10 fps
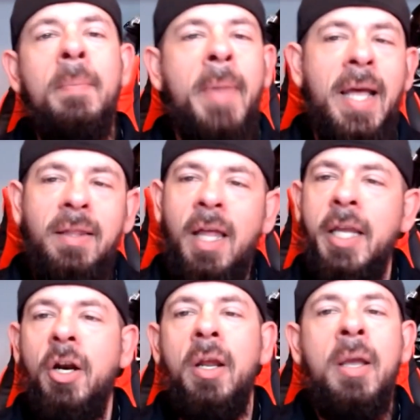Matt
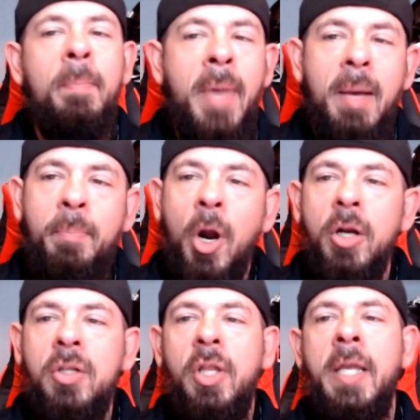Leinart, Matt
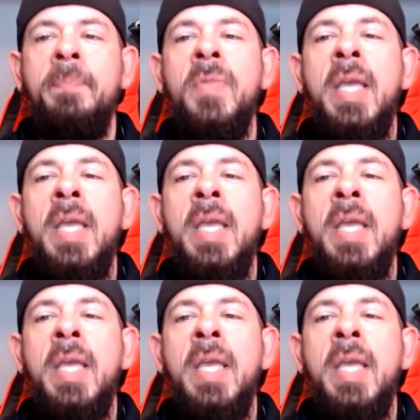Barkley,